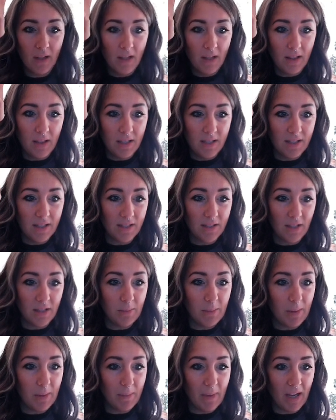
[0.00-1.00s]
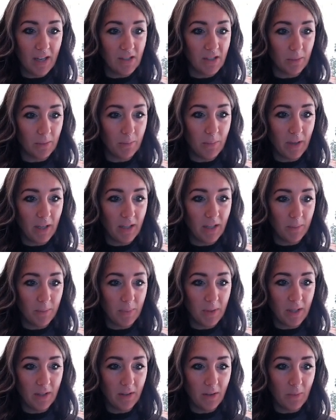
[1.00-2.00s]
This is going to be a magic button up
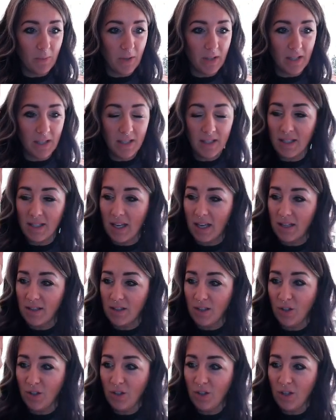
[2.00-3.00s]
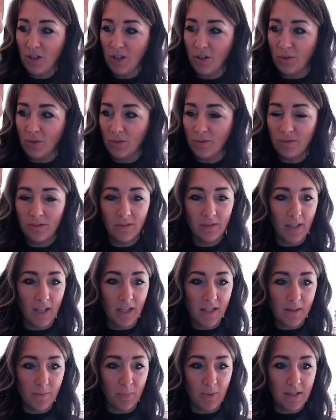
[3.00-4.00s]
here, the one that says New. It
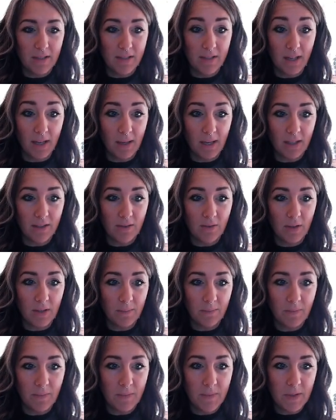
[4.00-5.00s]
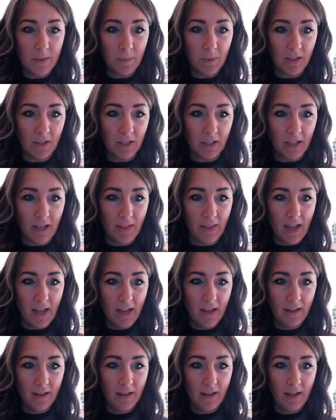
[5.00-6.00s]
has a plus sign next to it. So I'm going to click on
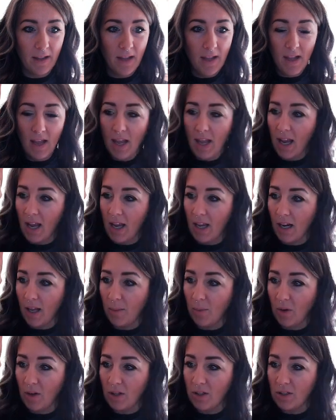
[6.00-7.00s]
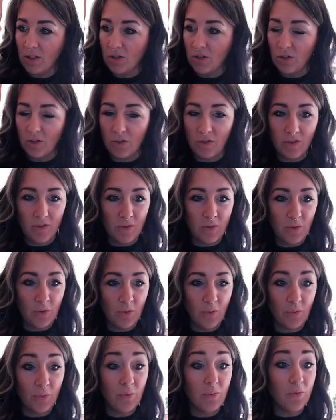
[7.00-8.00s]
that. And I'm going to choose
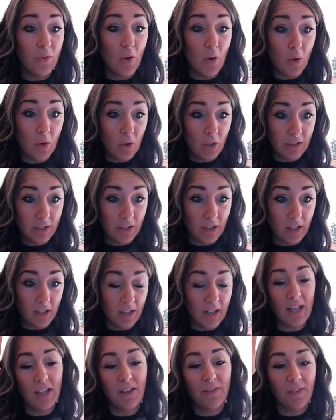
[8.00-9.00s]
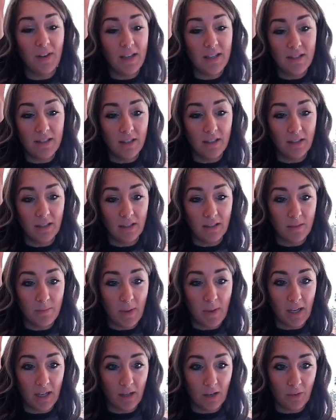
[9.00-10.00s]
New Folder if I still need to
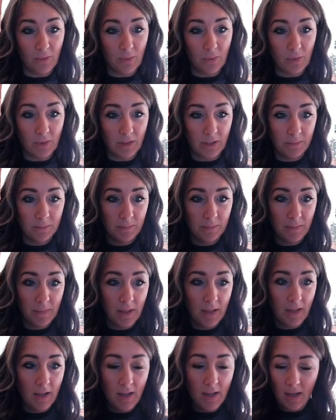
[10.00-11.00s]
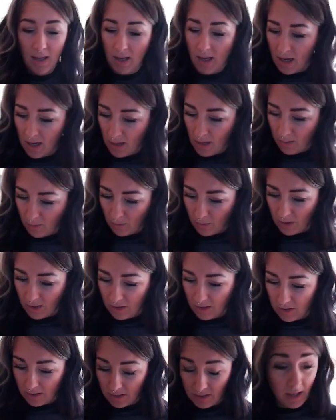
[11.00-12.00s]
make an art folder. I am going
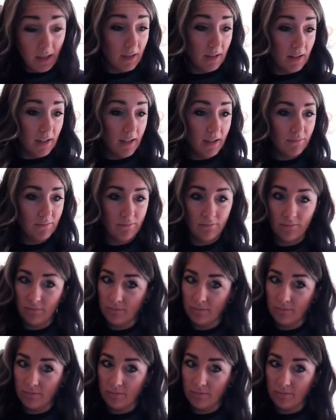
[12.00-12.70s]
to title it